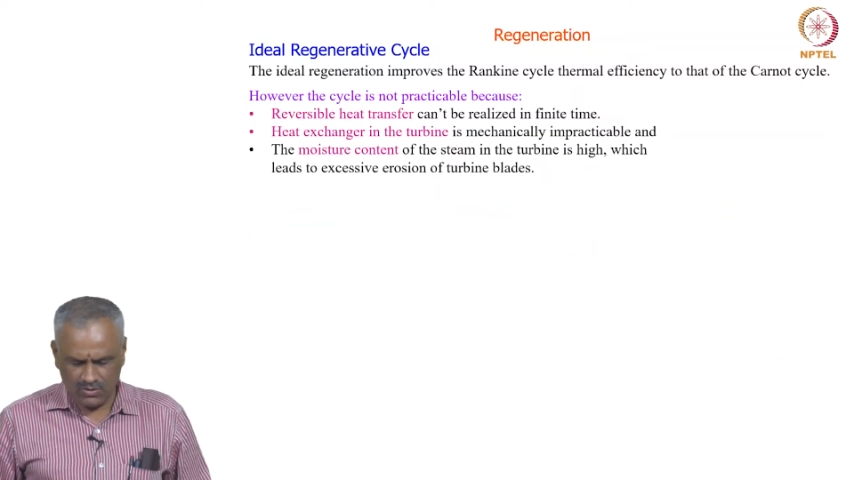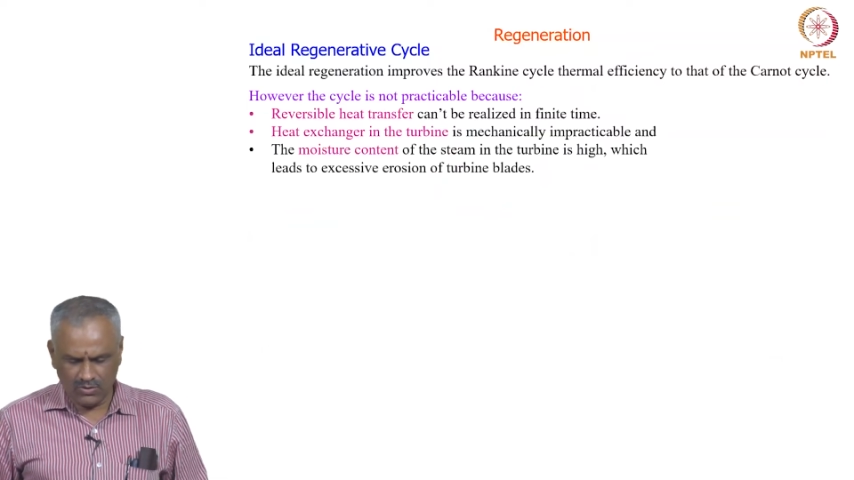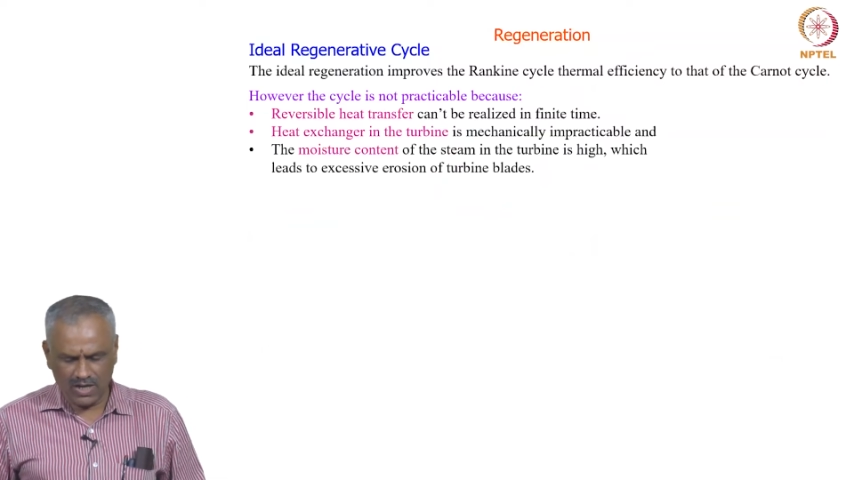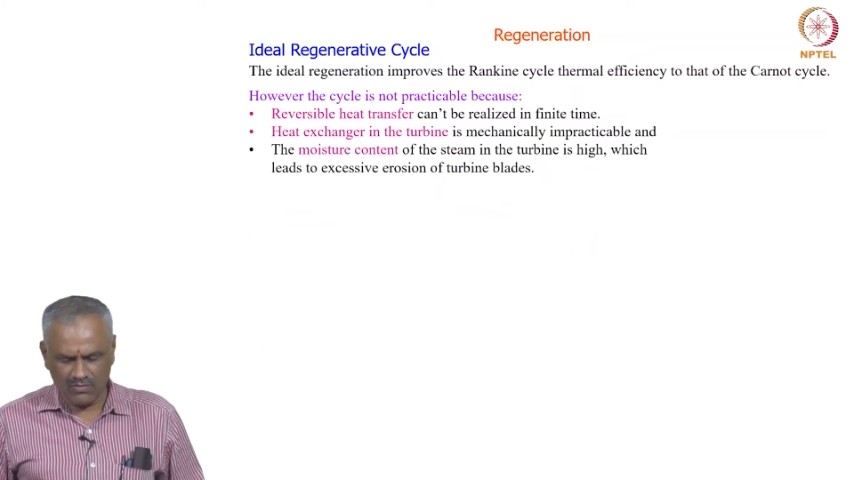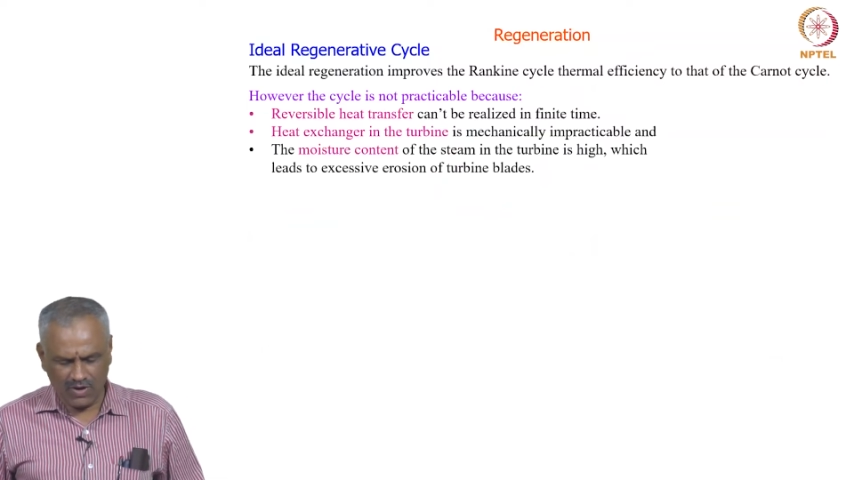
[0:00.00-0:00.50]
you
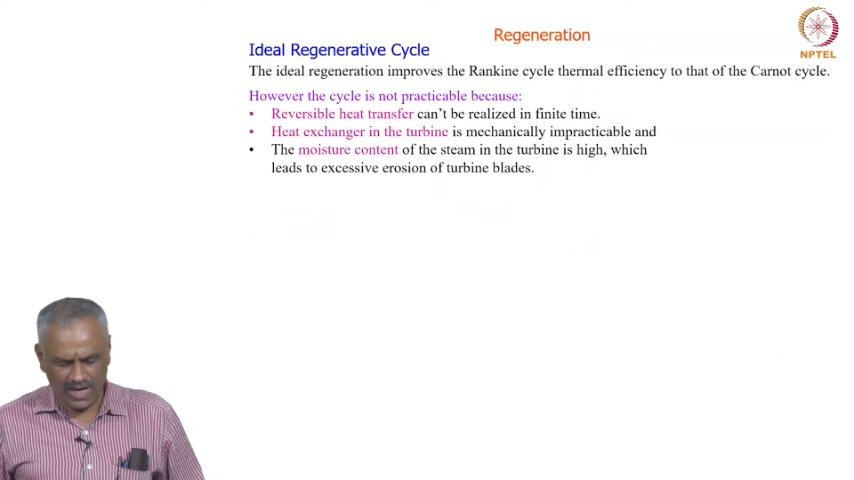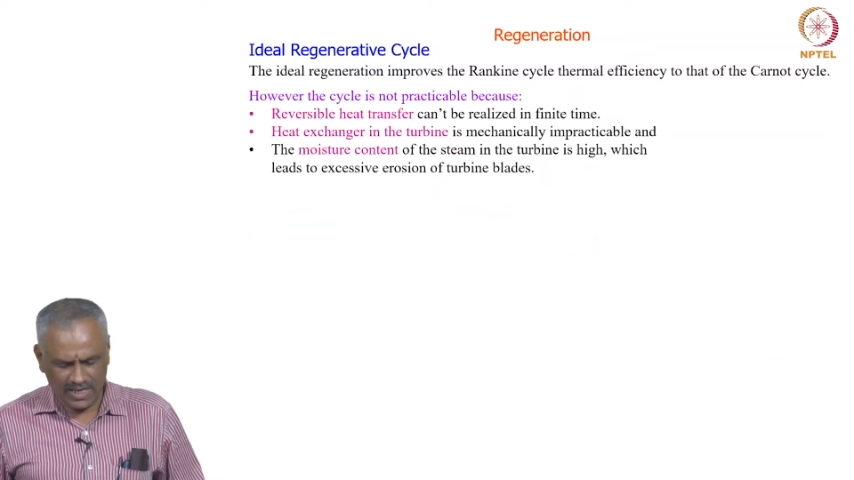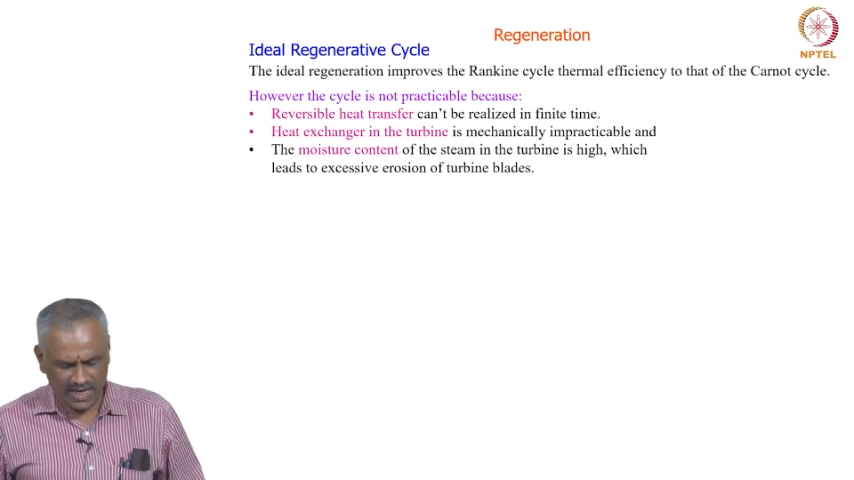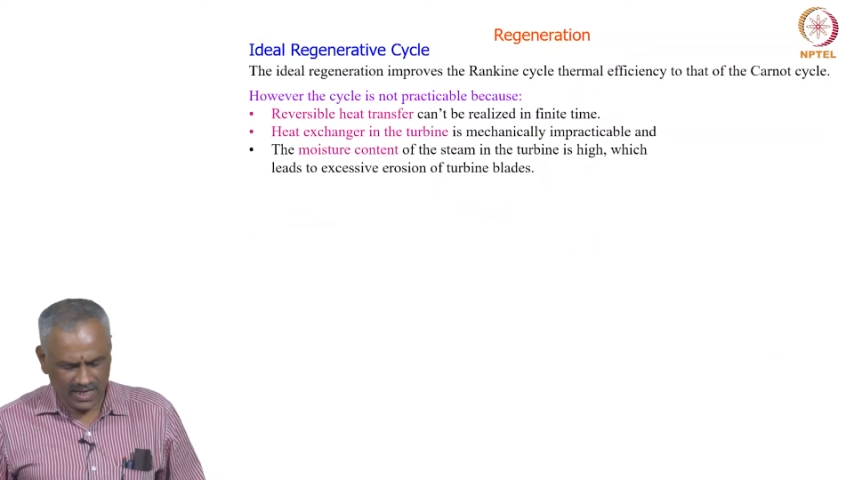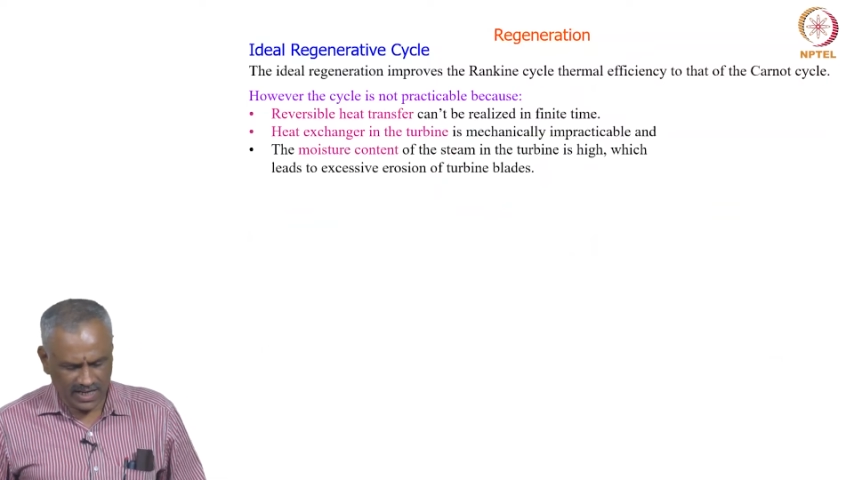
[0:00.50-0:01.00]
can wind
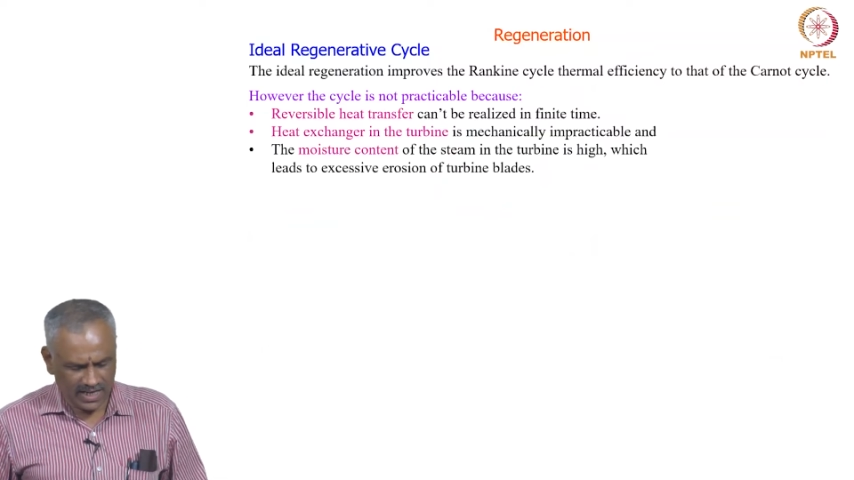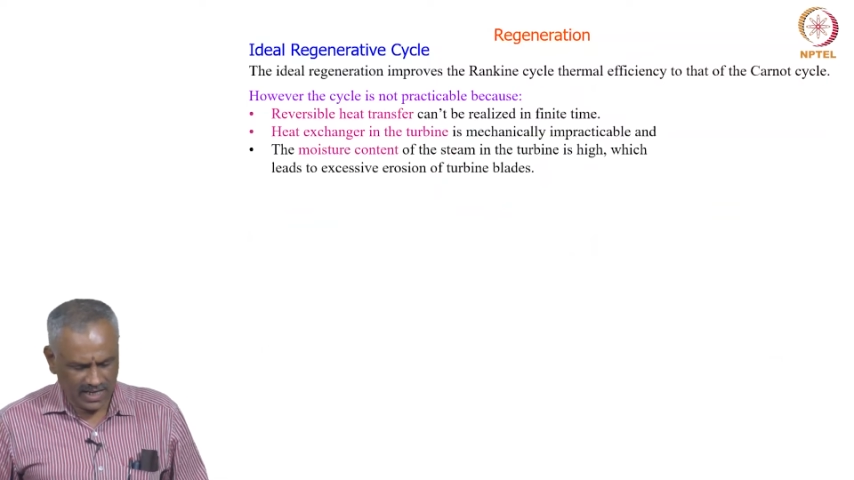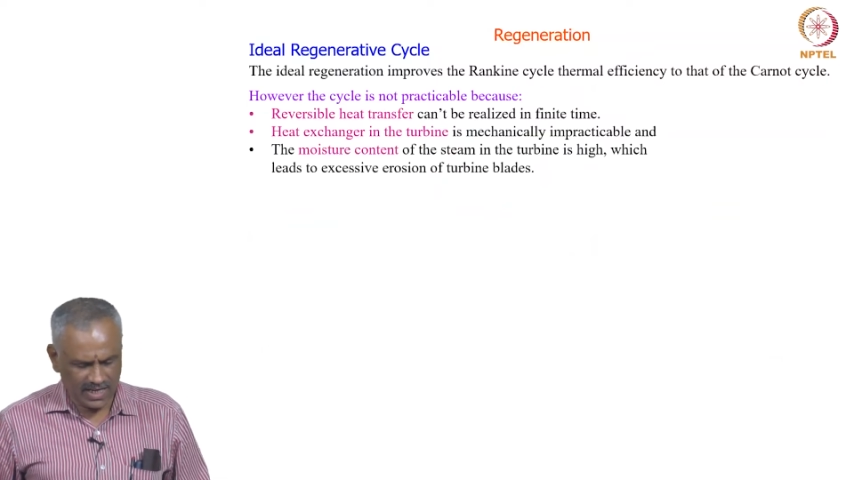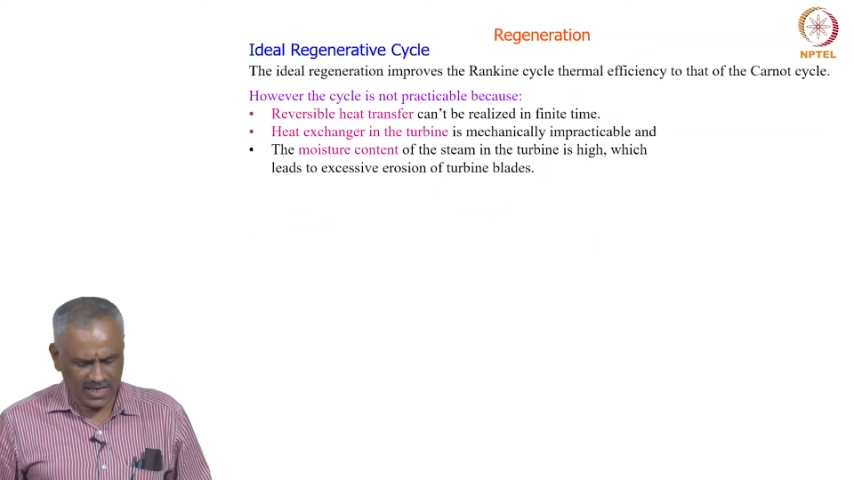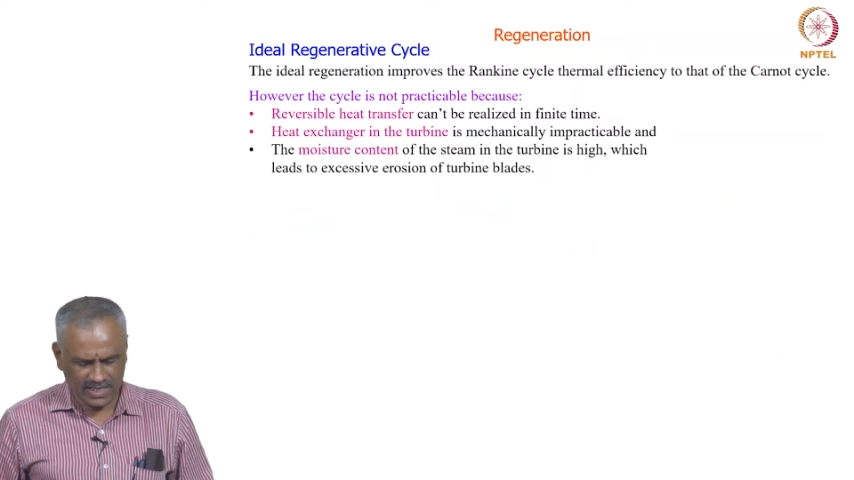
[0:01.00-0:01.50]

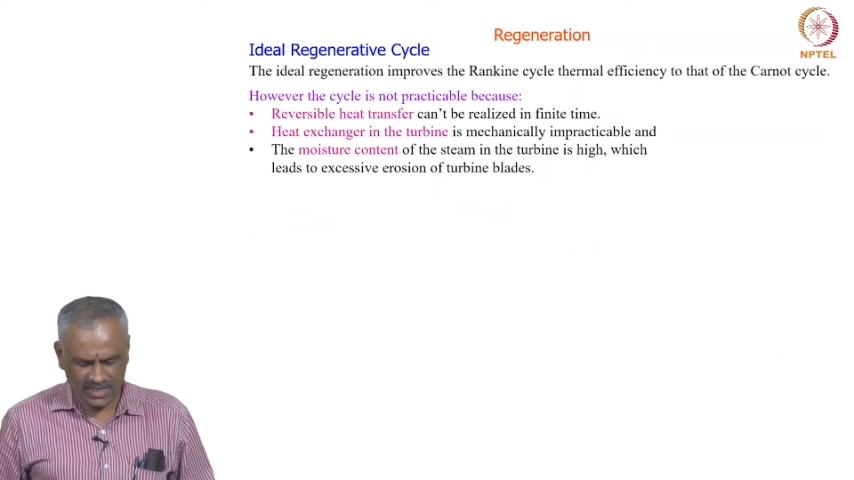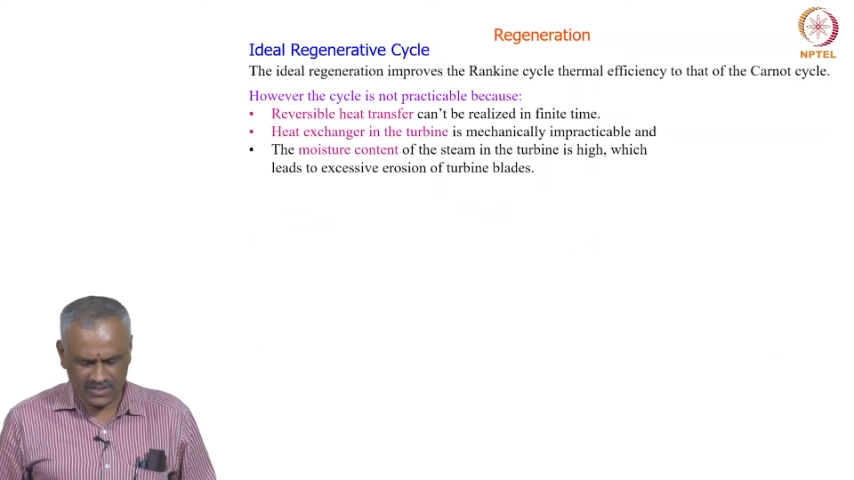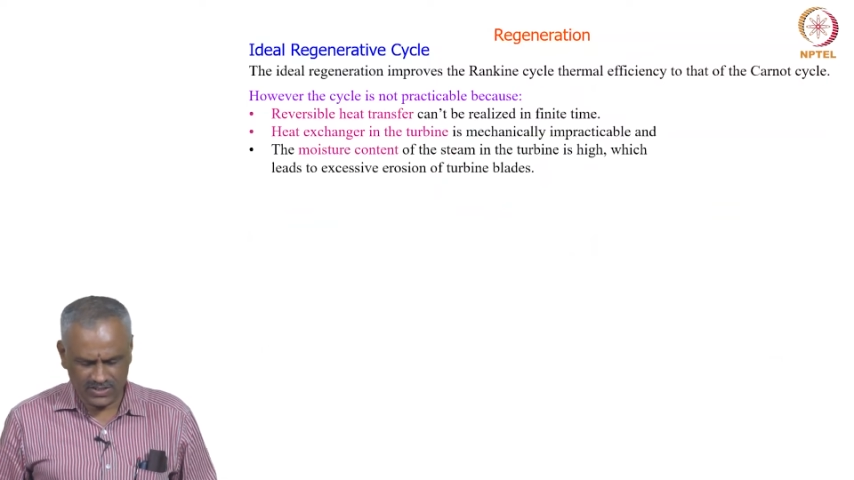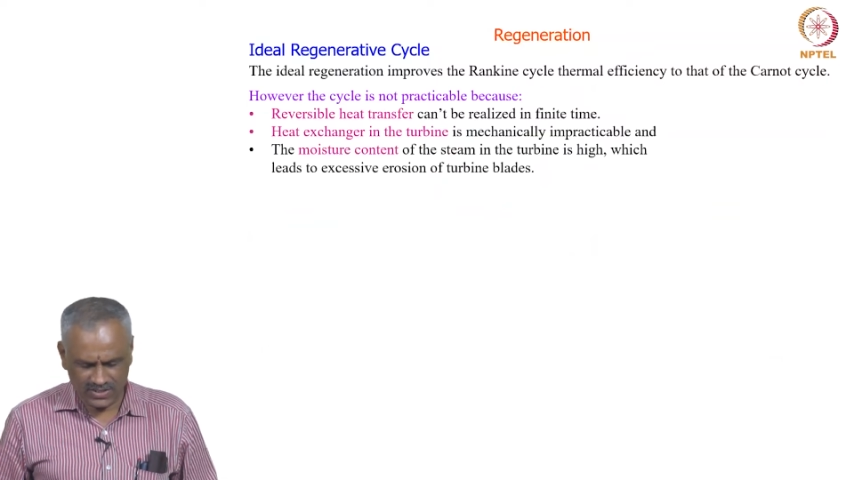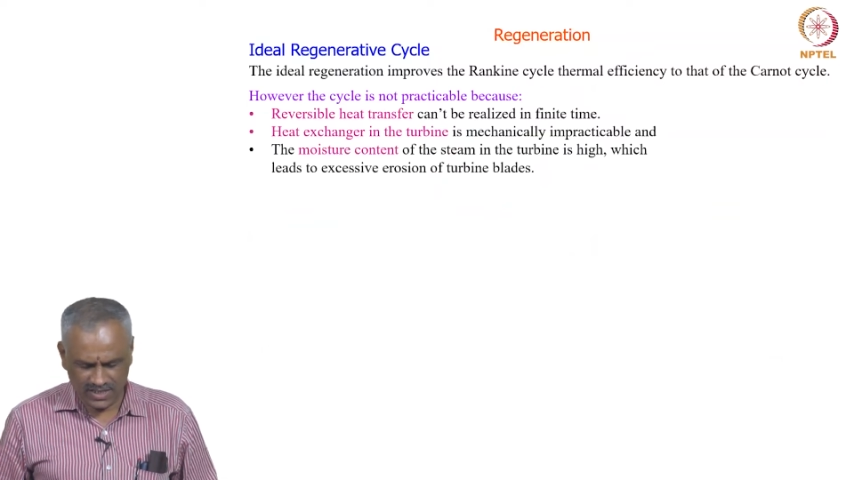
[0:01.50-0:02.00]
a heat
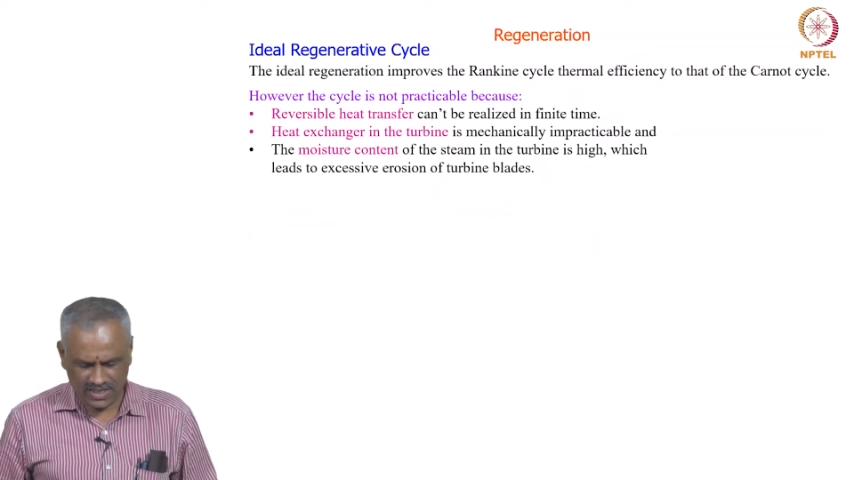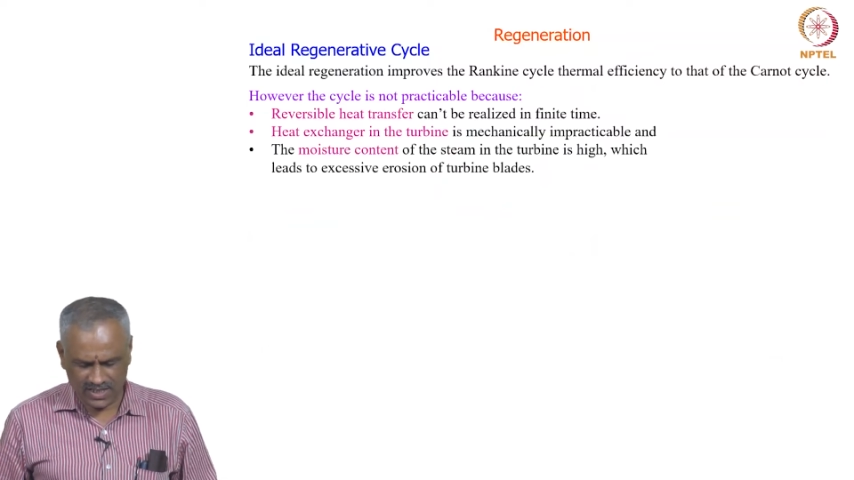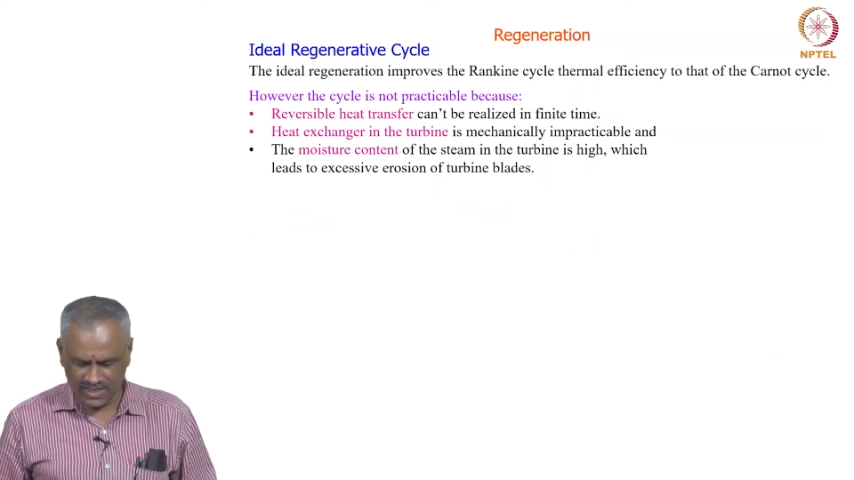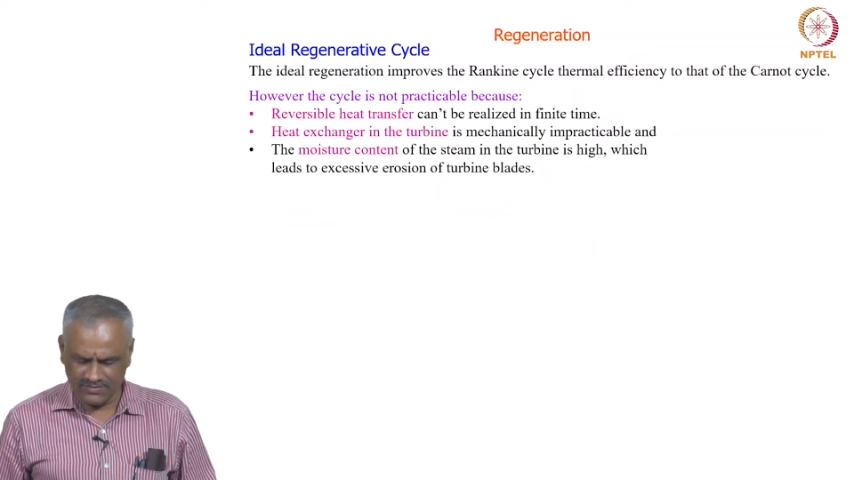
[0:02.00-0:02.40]
exchanger